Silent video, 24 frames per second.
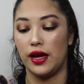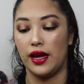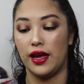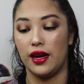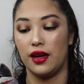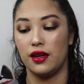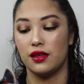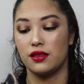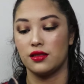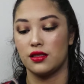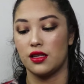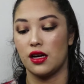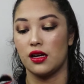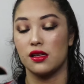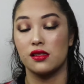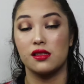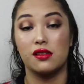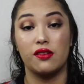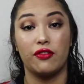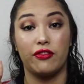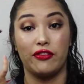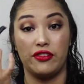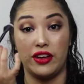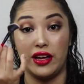it
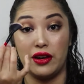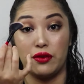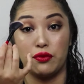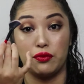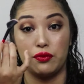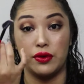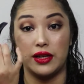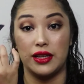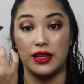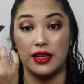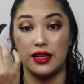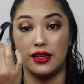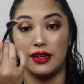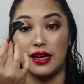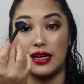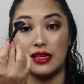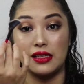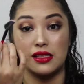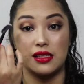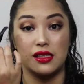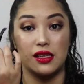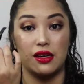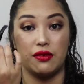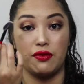does fit really
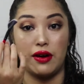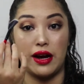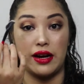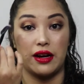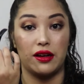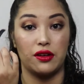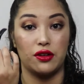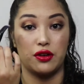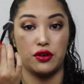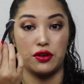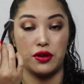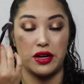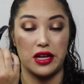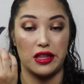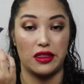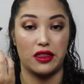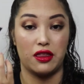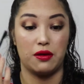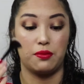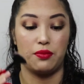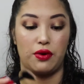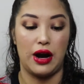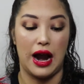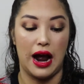nicely right underneath
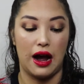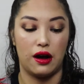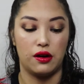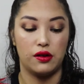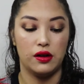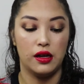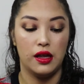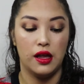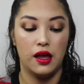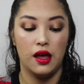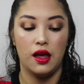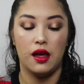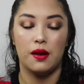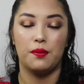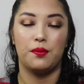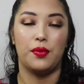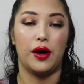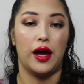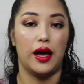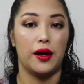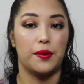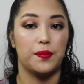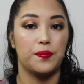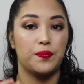the brow.
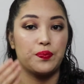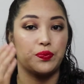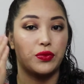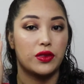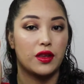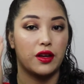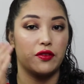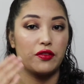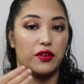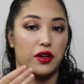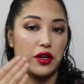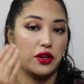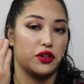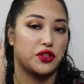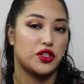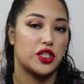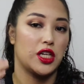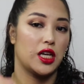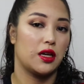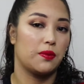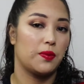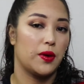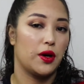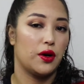But for your
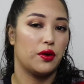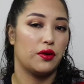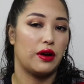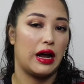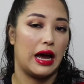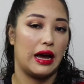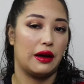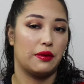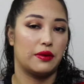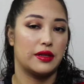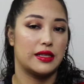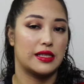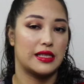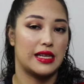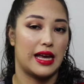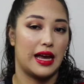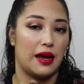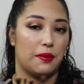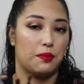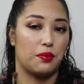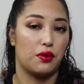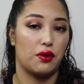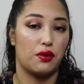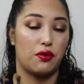cheekbone, I would
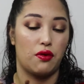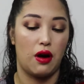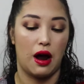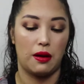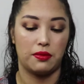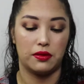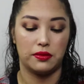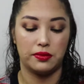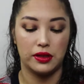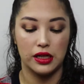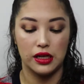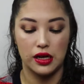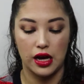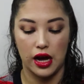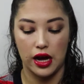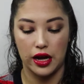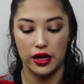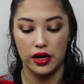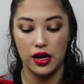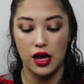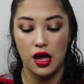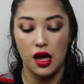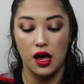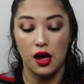say probably
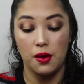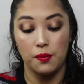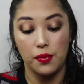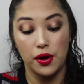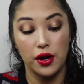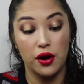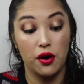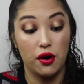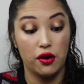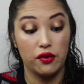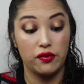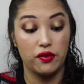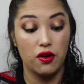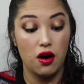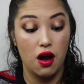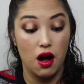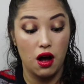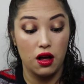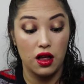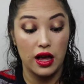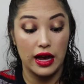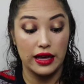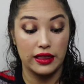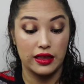not. But
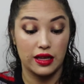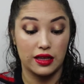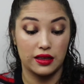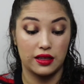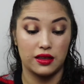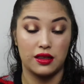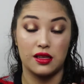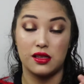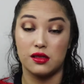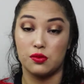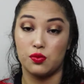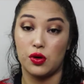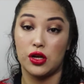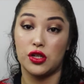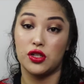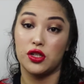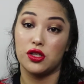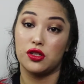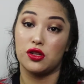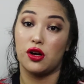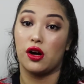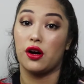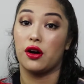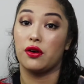overall, I think that these
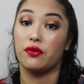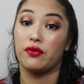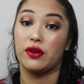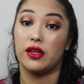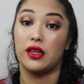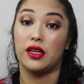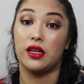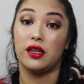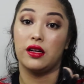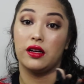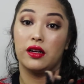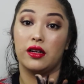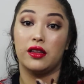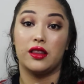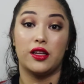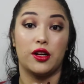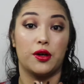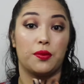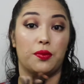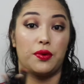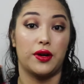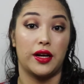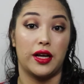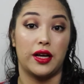brushes are really good.
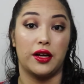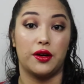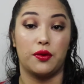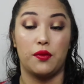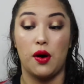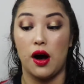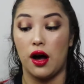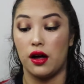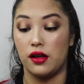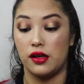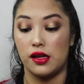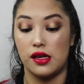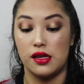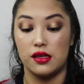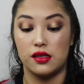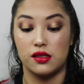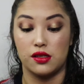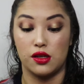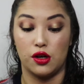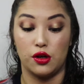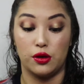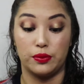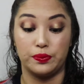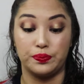They're pretty good quality,
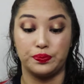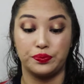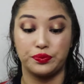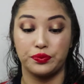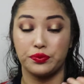so